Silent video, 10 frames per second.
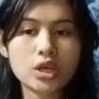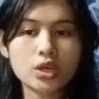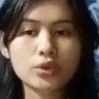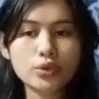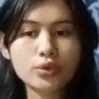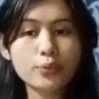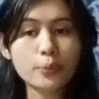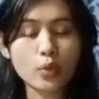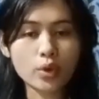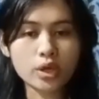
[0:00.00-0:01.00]

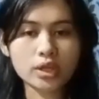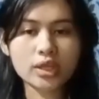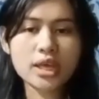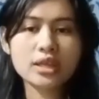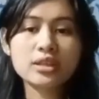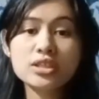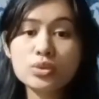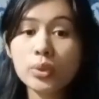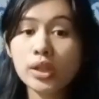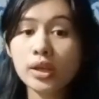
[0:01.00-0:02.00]
group work. This
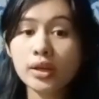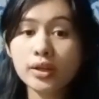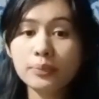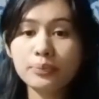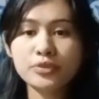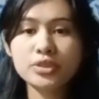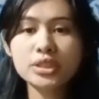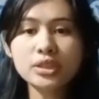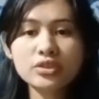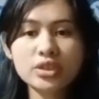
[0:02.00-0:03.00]
will help
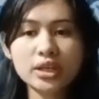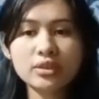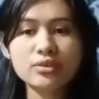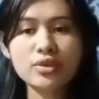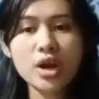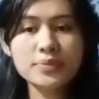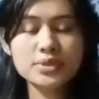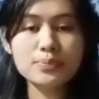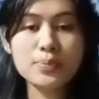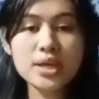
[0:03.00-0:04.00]
children
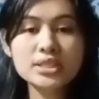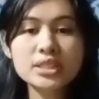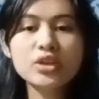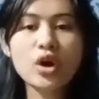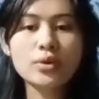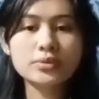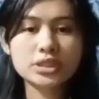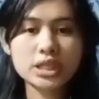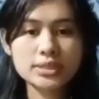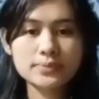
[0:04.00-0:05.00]
grasp basic
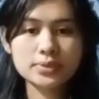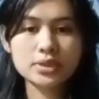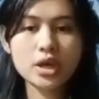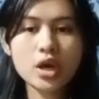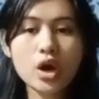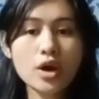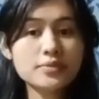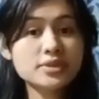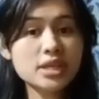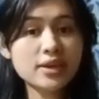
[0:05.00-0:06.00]
concepts of
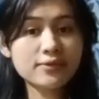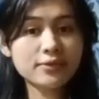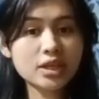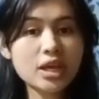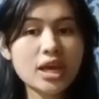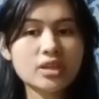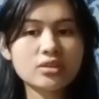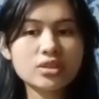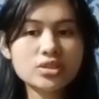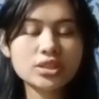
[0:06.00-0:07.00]
safety and
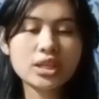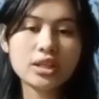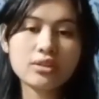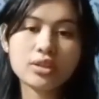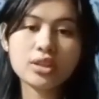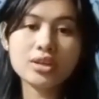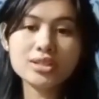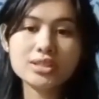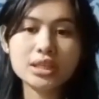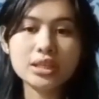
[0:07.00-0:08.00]
digital
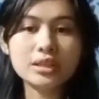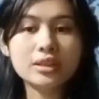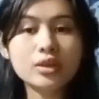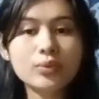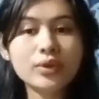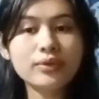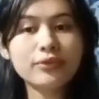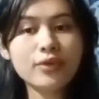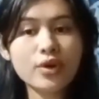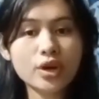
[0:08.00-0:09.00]
literacy that will
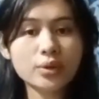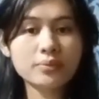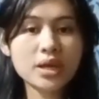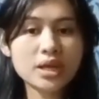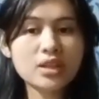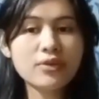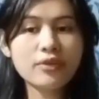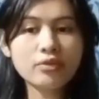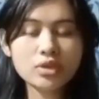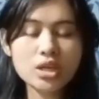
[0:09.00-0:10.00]
form the
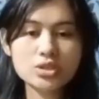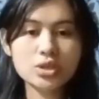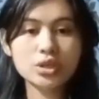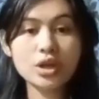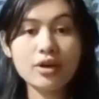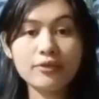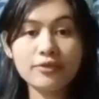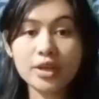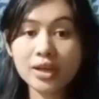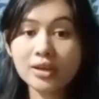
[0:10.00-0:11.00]
foundation of
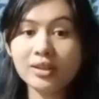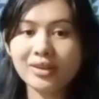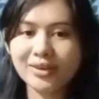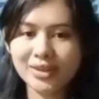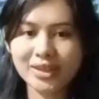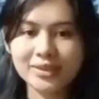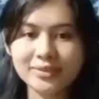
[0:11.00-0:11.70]
their learning.